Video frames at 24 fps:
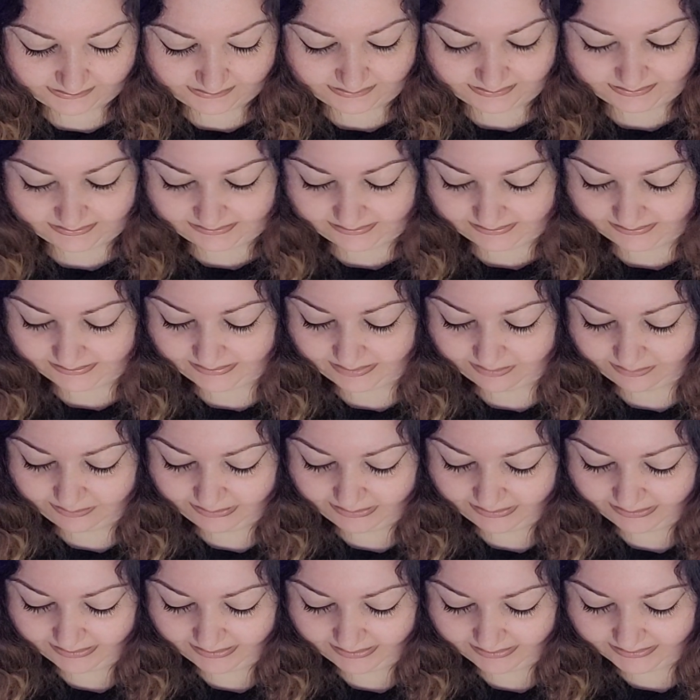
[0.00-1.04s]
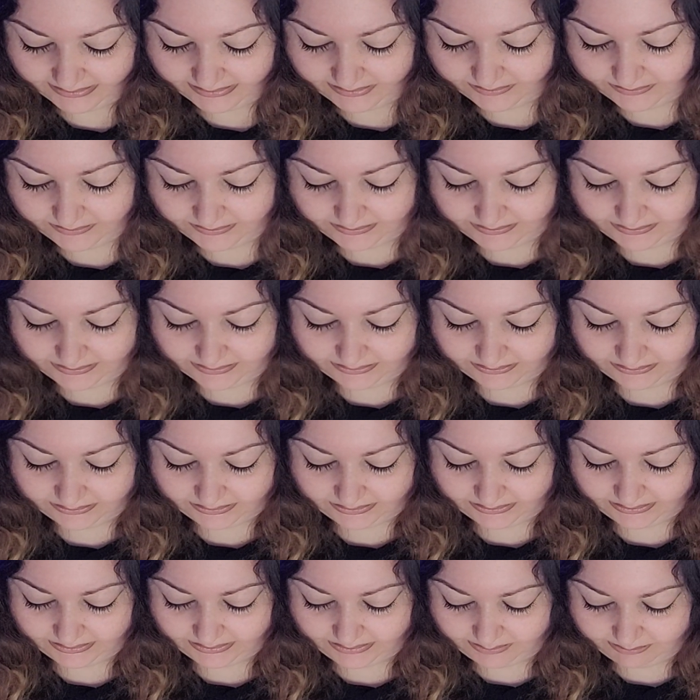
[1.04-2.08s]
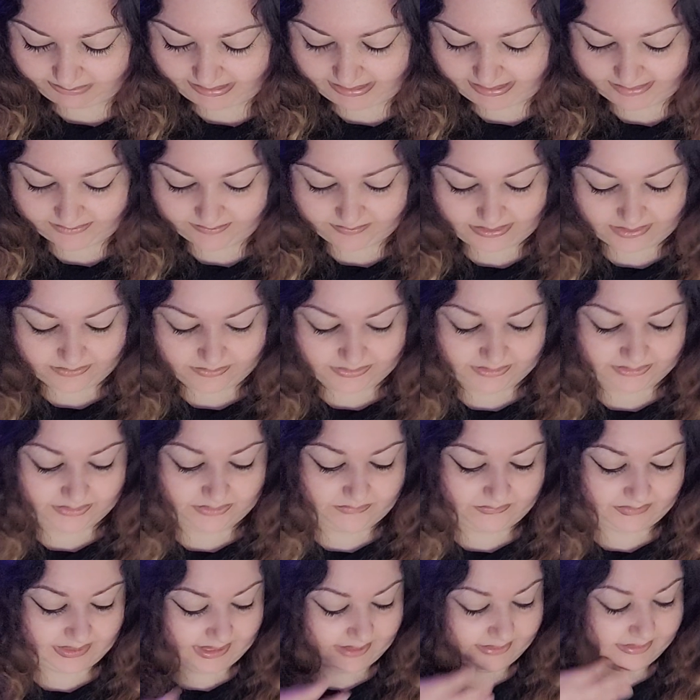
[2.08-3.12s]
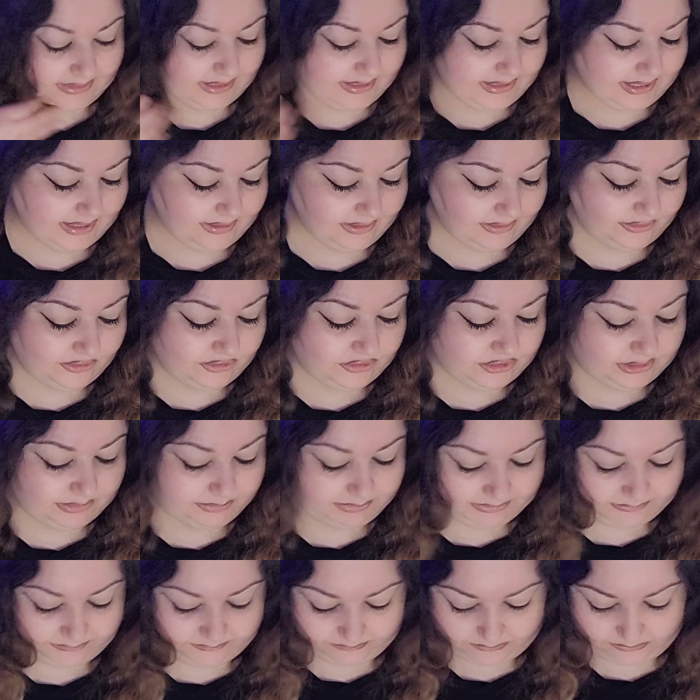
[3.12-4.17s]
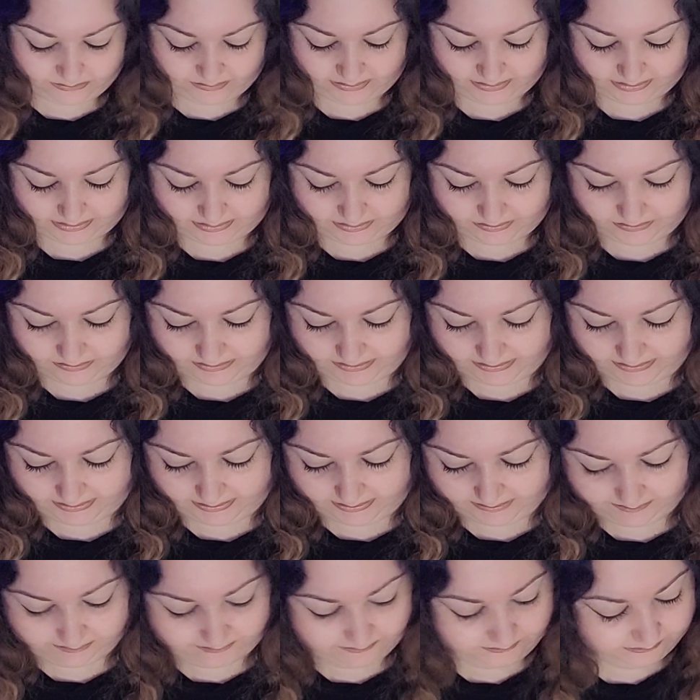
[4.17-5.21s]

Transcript: This is somebody that's doing the shit in the background and you've had that energy before, okay?